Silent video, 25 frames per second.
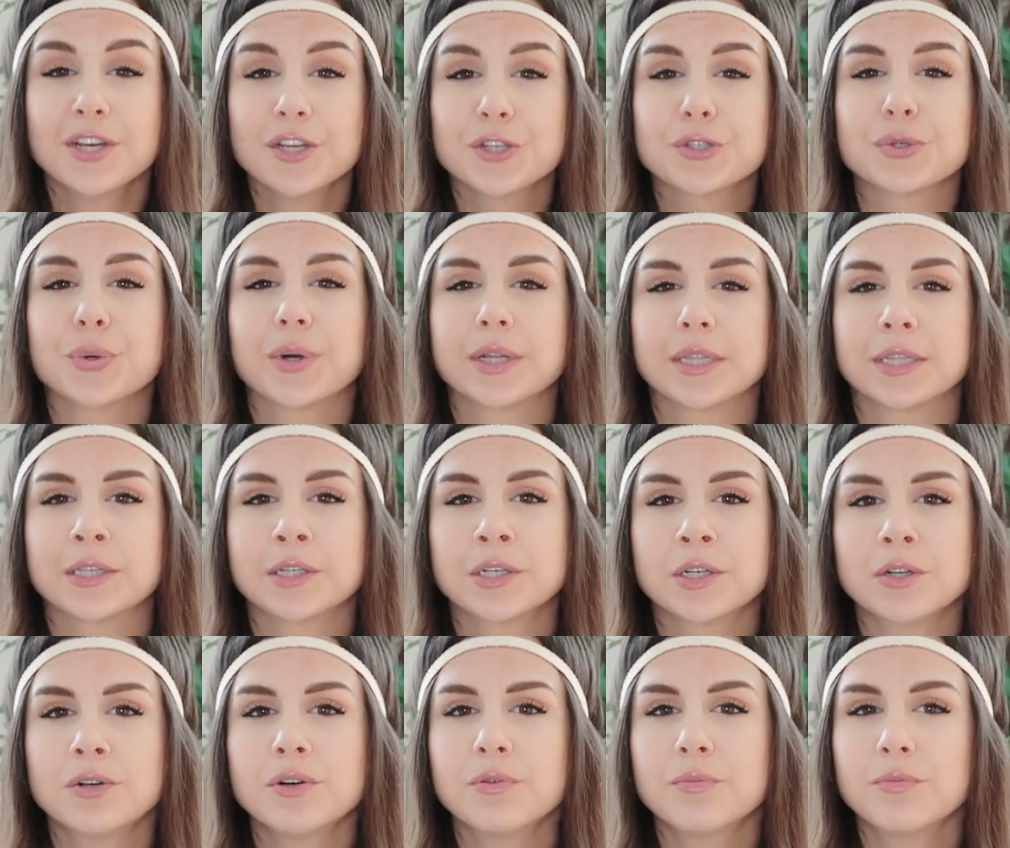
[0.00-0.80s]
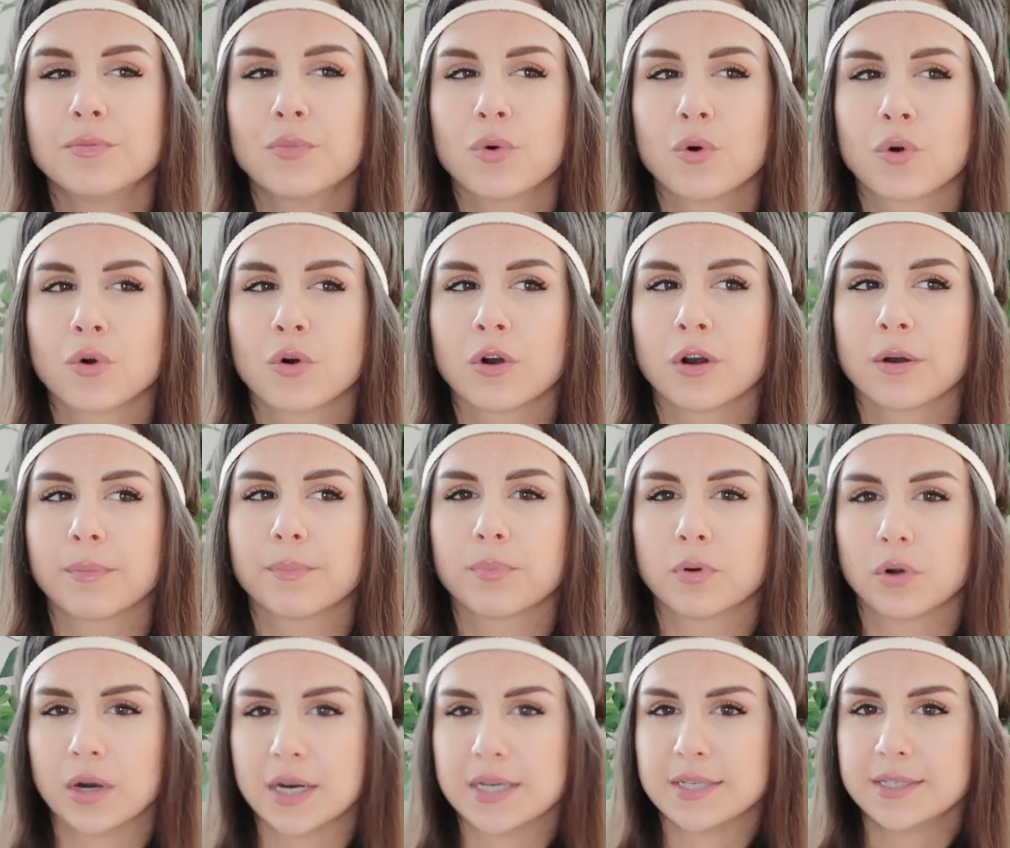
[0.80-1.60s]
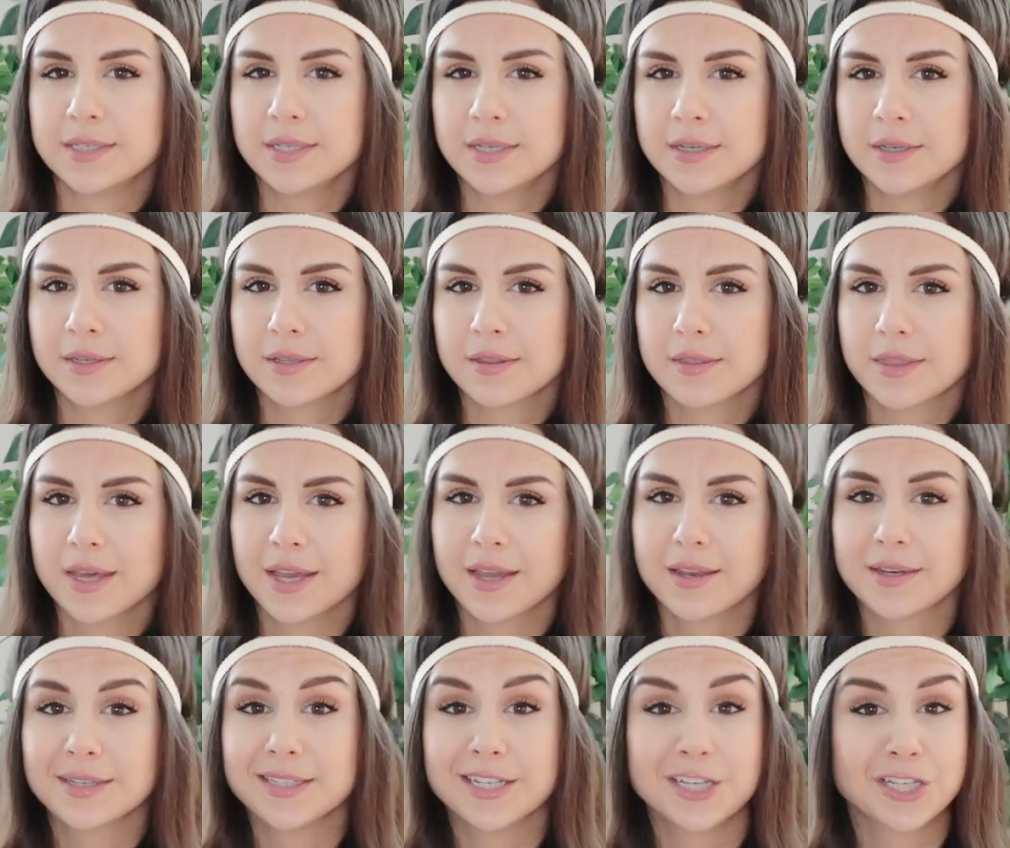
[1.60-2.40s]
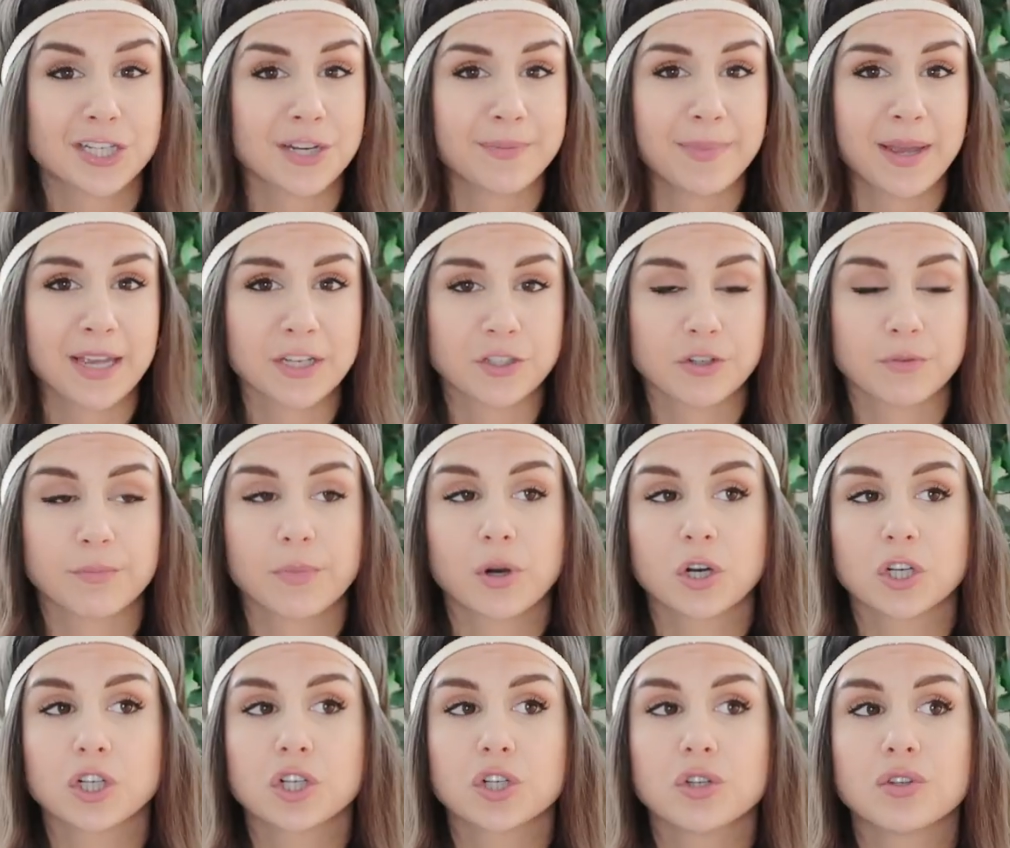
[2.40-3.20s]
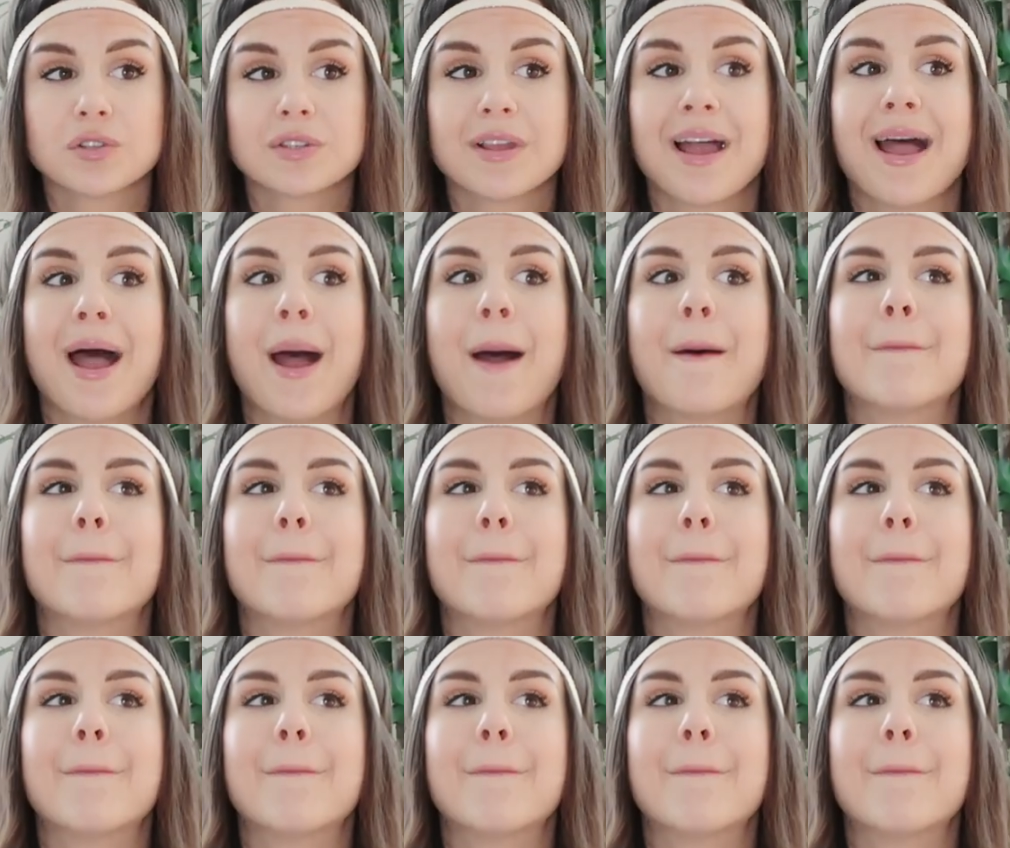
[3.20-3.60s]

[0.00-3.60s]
so a little more pricey than TJ Maxx or Marshall's,